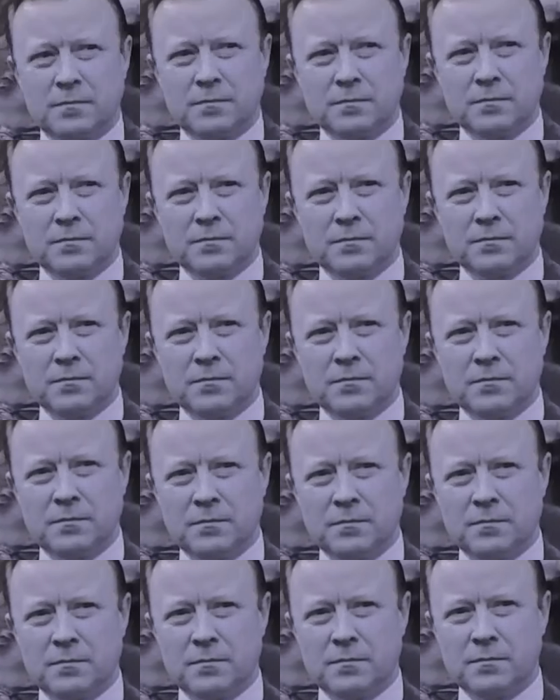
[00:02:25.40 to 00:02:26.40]

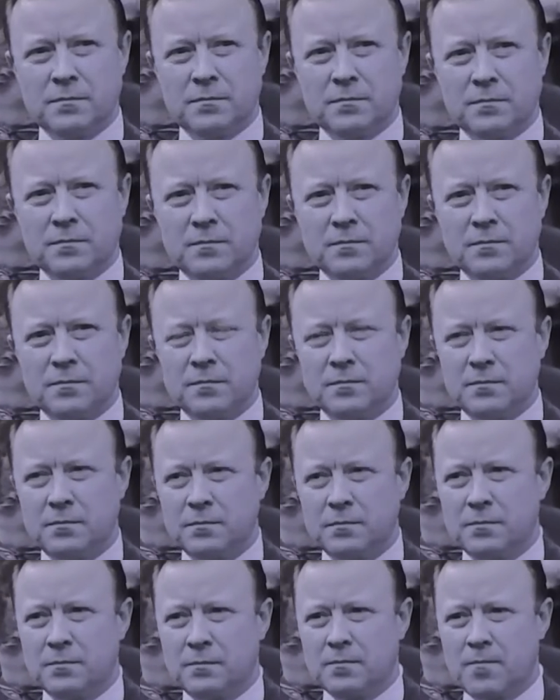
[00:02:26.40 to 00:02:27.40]

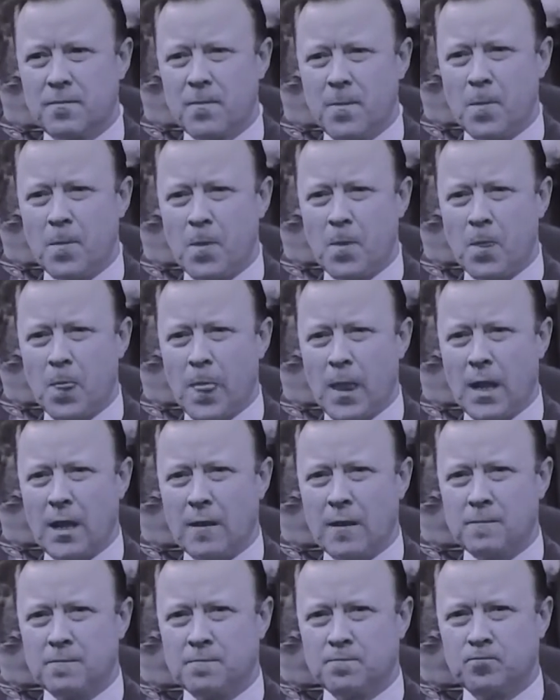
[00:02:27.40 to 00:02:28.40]

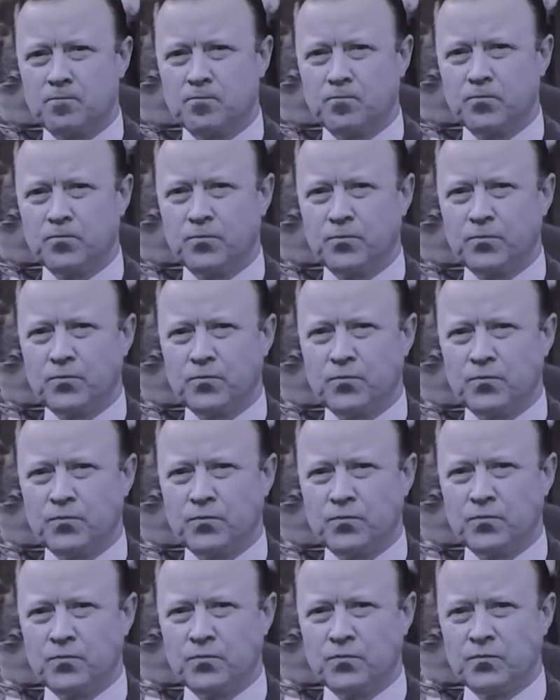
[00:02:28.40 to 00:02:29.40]

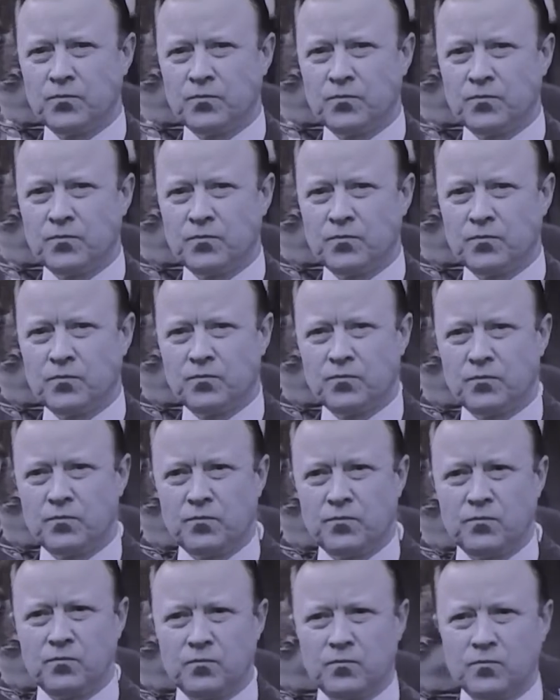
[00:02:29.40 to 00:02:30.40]

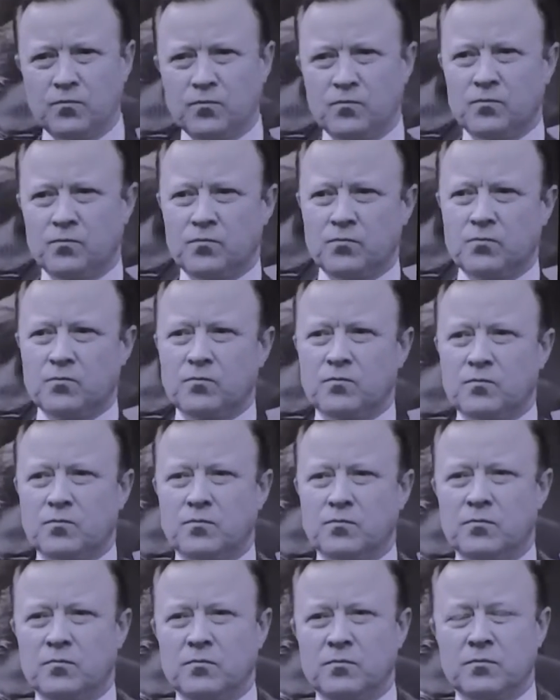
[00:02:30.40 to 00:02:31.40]

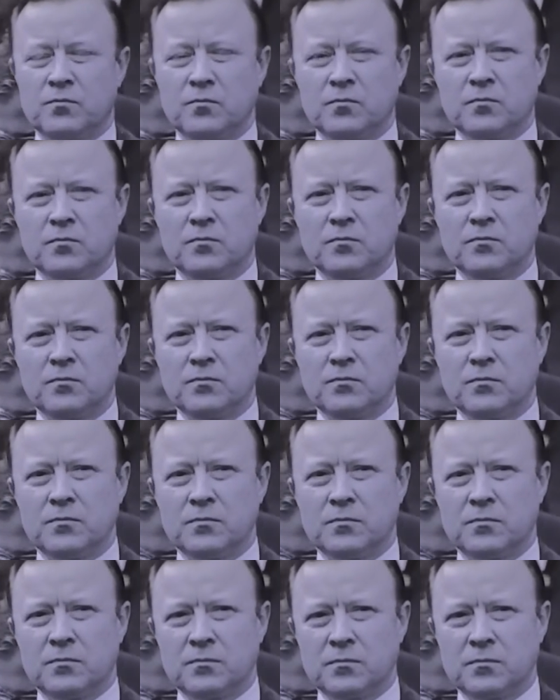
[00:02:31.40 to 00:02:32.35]
The person shown says nothing.